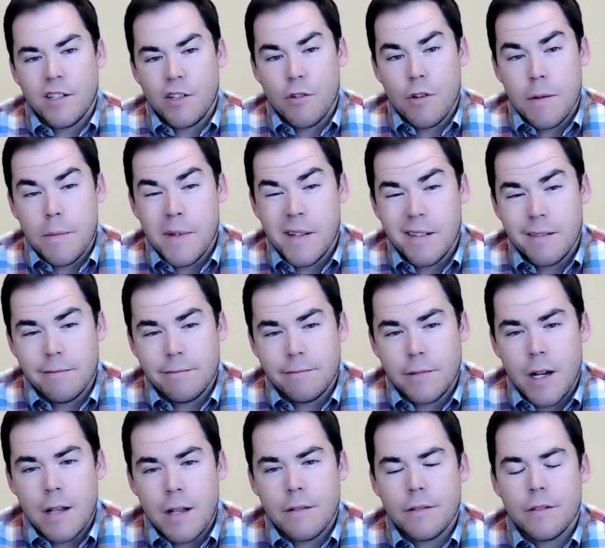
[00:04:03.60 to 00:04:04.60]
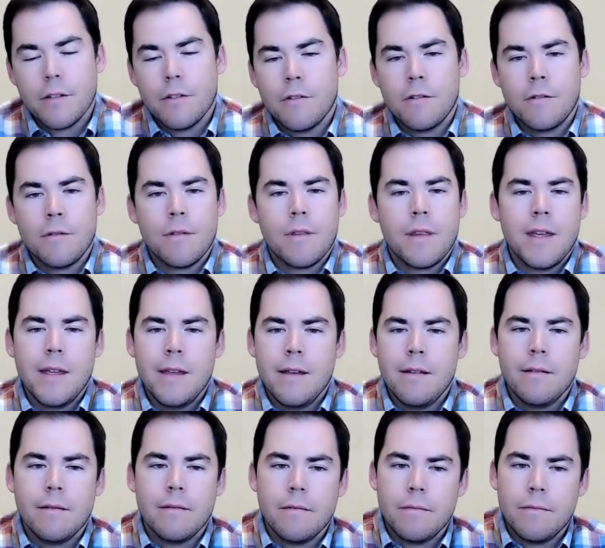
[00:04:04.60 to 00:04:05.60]
agreement, right? So
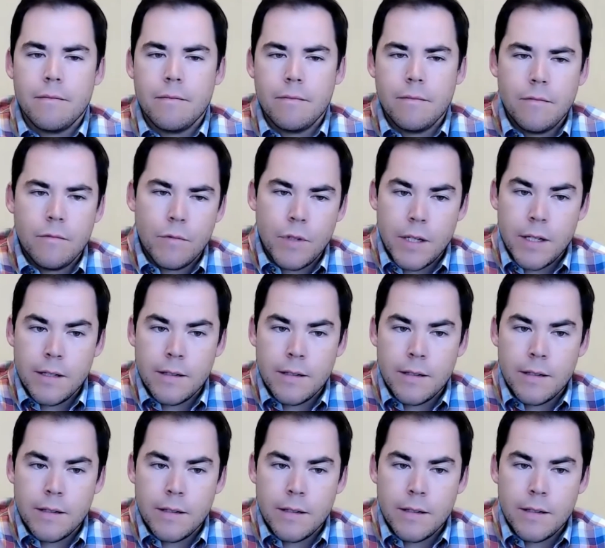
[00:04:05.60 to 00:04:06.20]
what